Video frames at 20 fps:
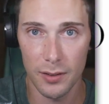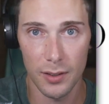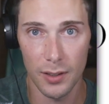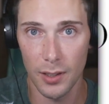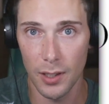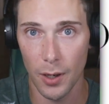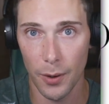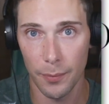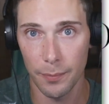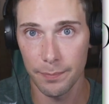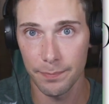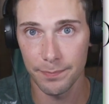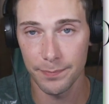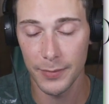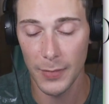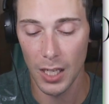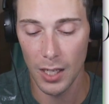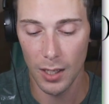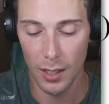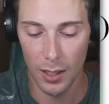No.
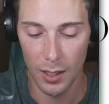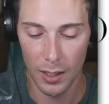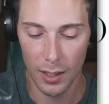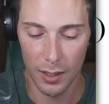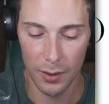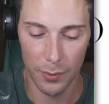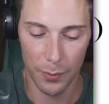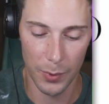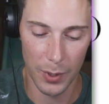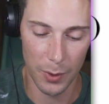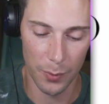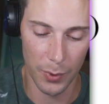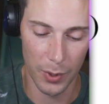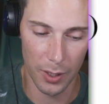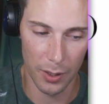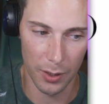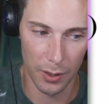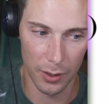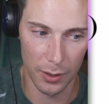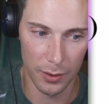We
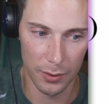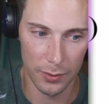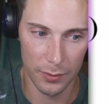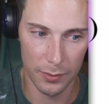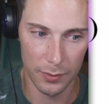will